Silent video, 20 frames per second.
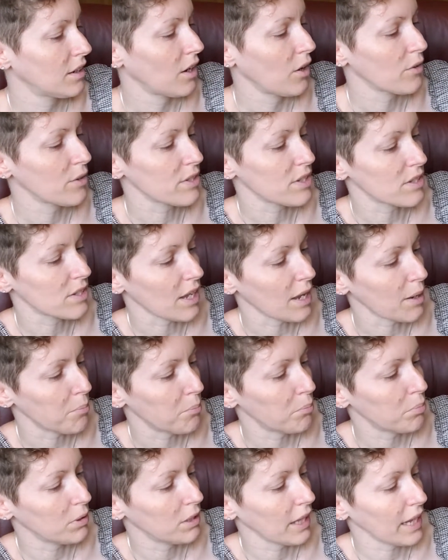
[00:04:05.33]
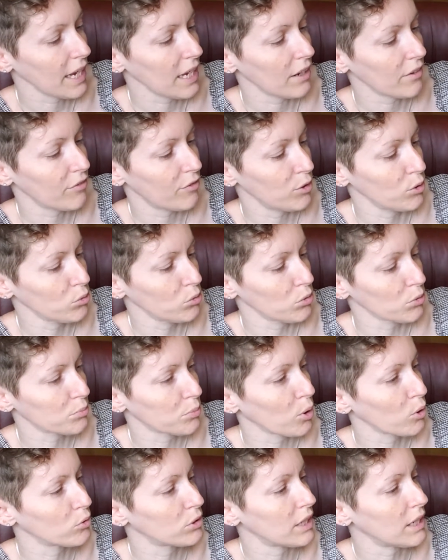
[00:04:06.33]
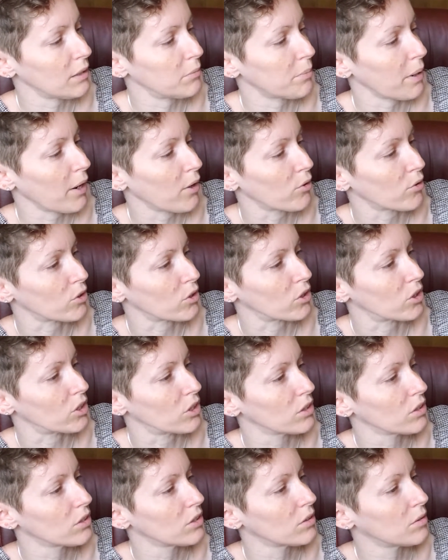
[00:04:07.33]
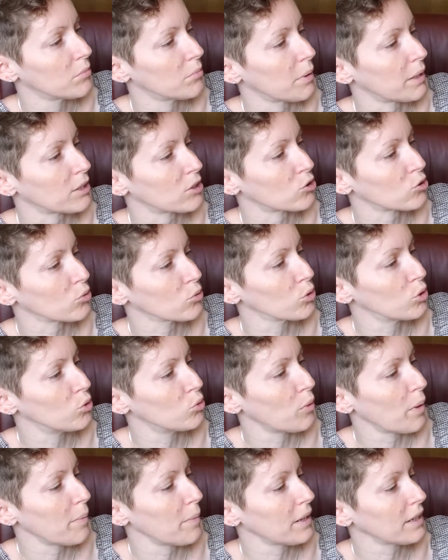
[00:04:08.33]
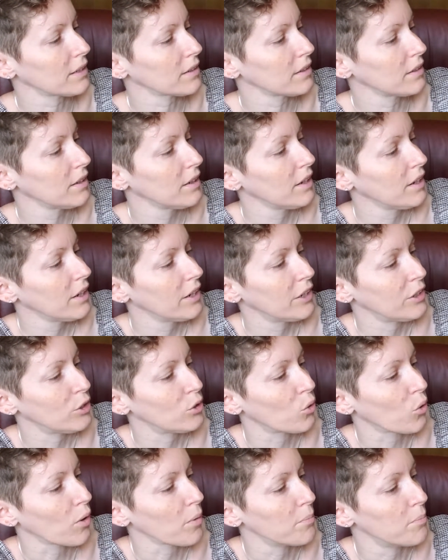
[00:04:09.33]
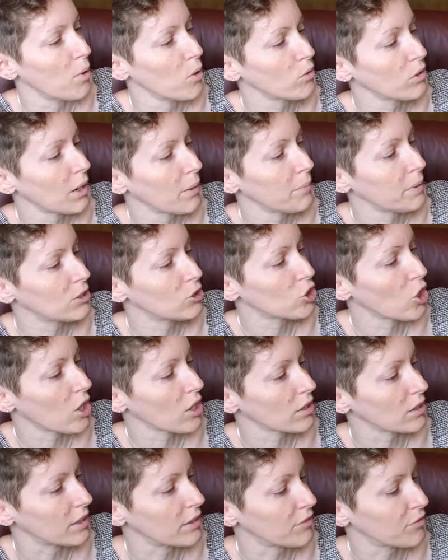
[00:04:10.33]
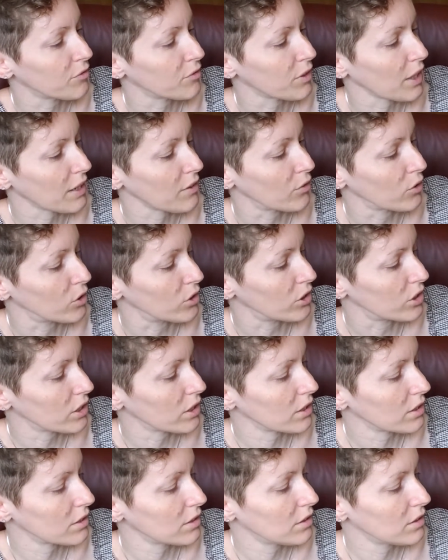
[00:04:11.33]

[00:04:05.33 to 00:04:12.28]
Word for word: Oh, this is a plant fueled protein powder by TruWomen, your mocha me chocolate flavored.